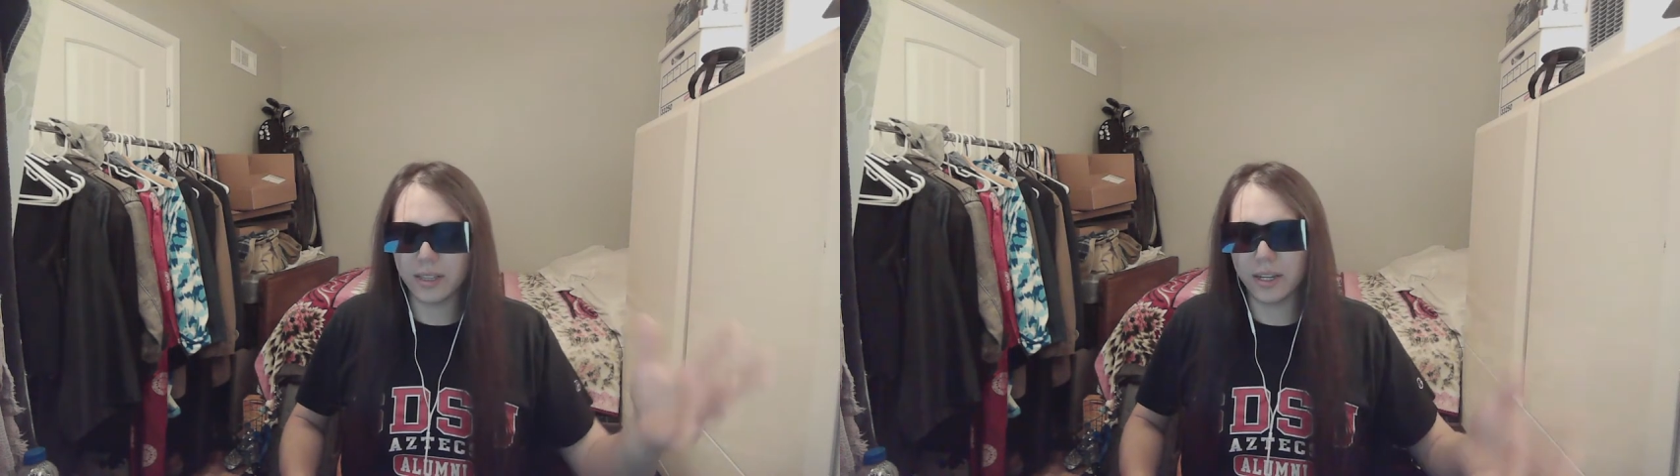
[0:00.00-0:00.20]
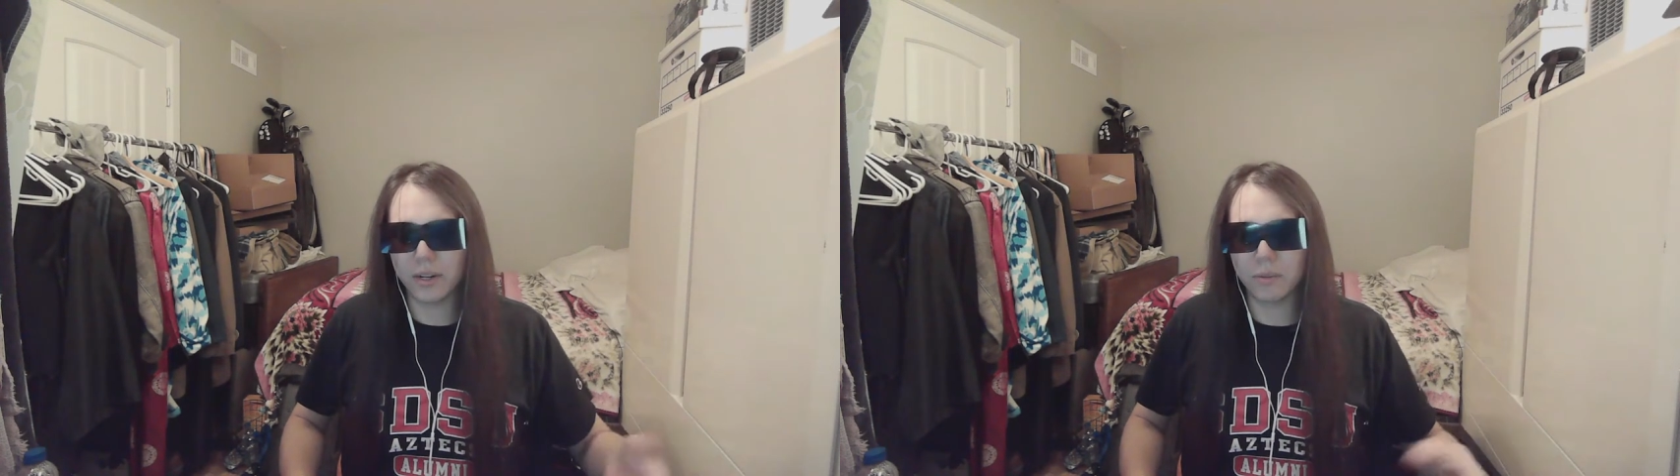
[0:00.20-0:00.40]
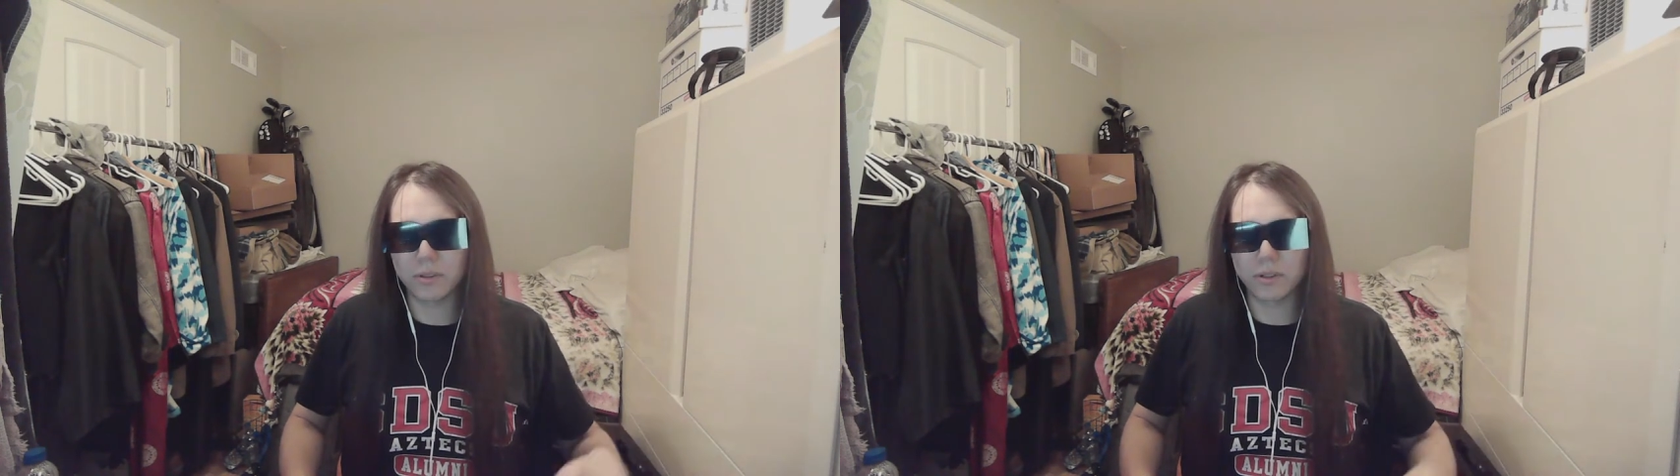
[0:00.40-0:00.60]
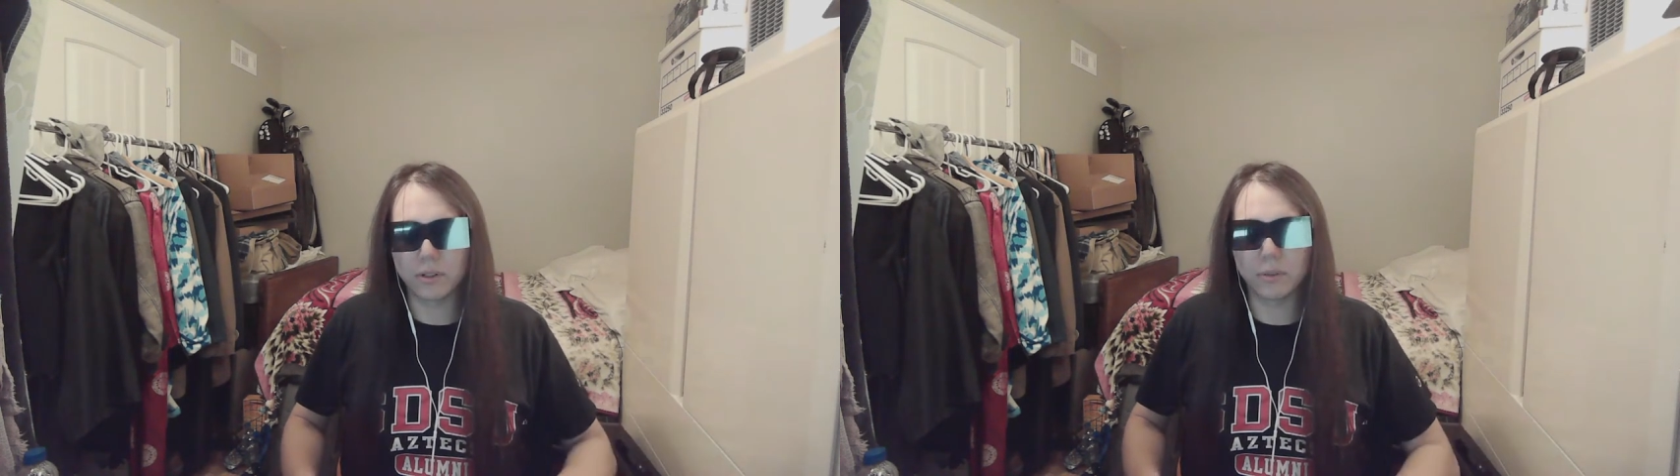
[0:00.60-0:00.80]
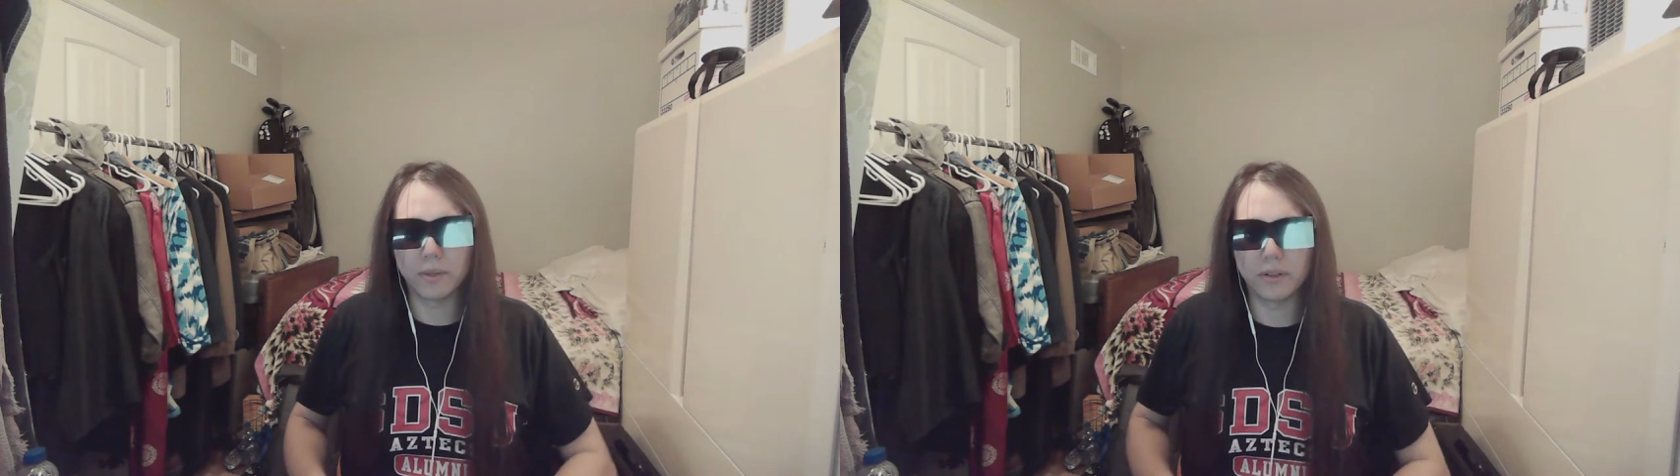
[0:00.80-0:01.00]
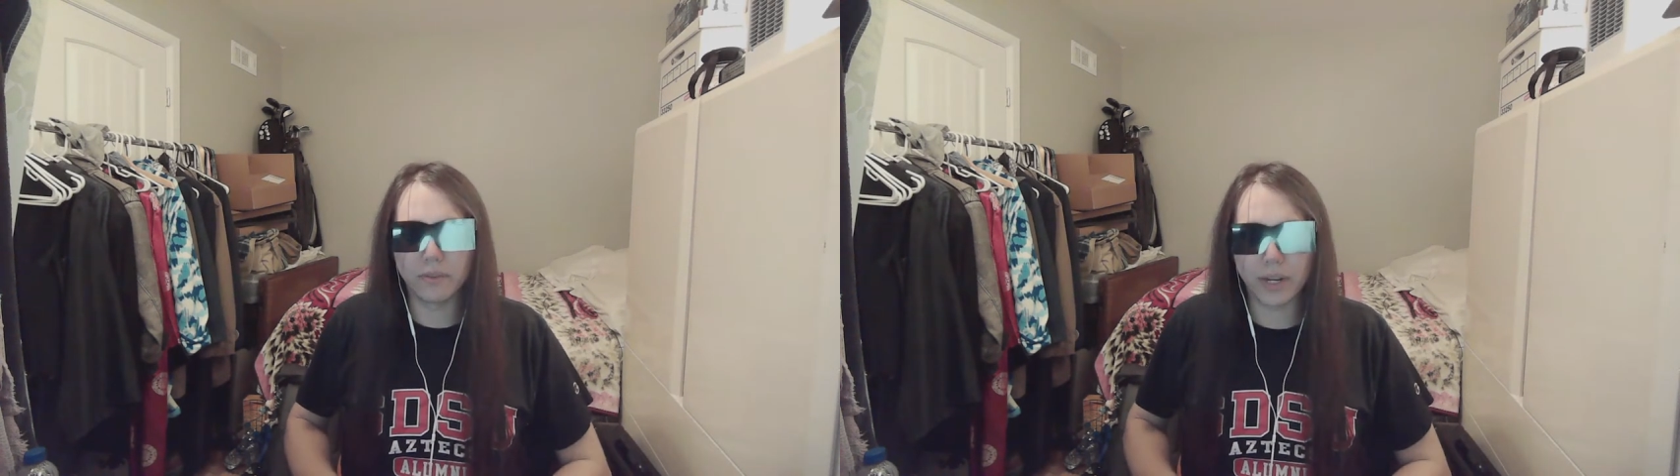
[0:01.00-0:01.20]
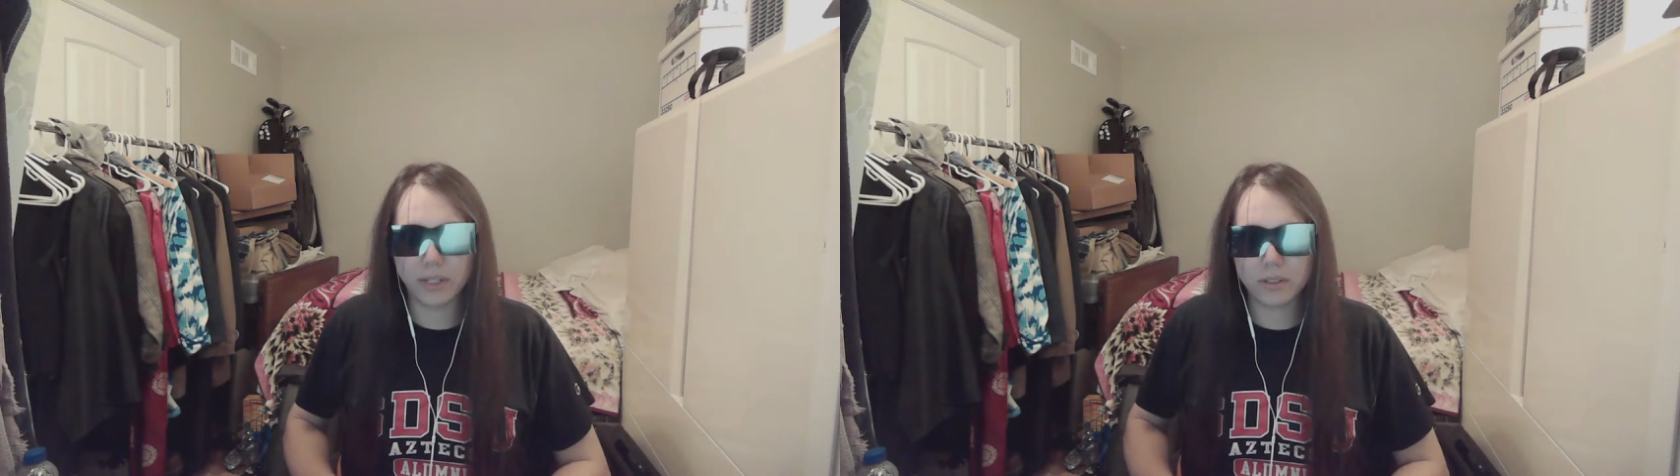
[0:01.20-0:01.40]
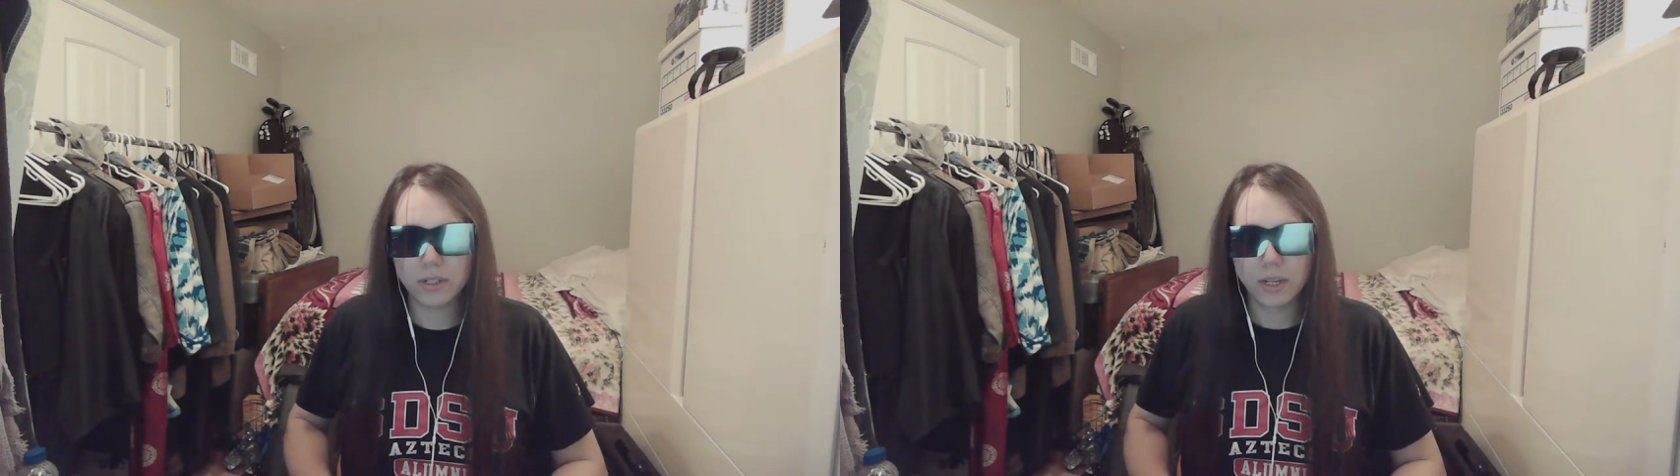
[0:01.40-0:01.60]
that it was a little bit
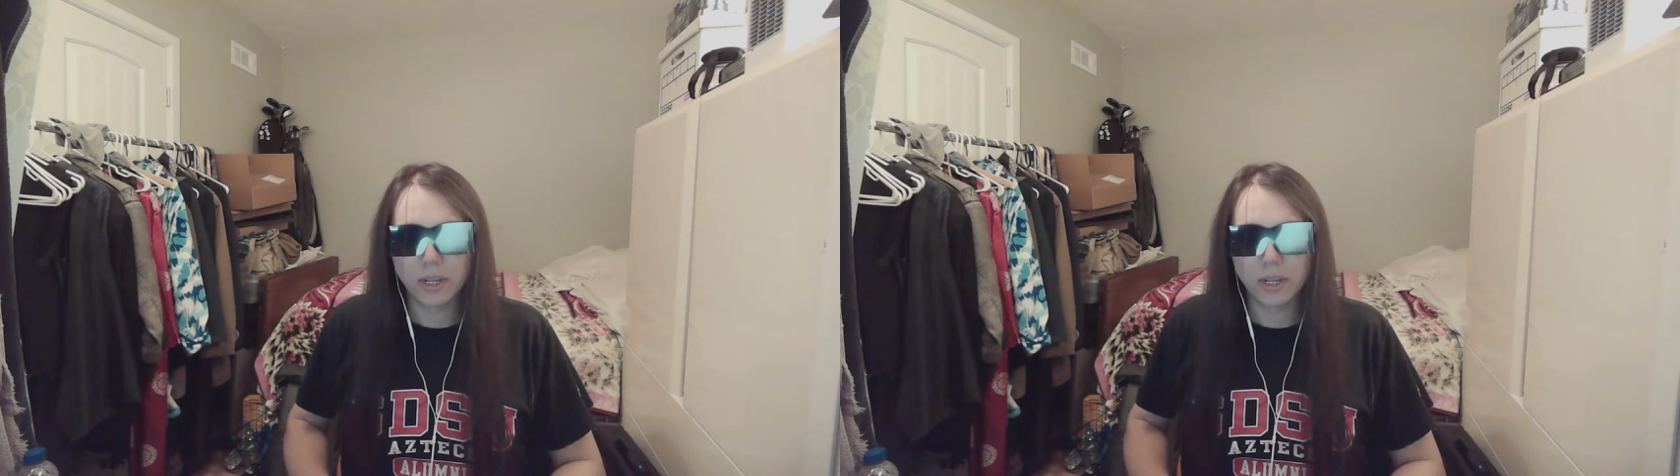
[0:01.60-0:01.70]
advanced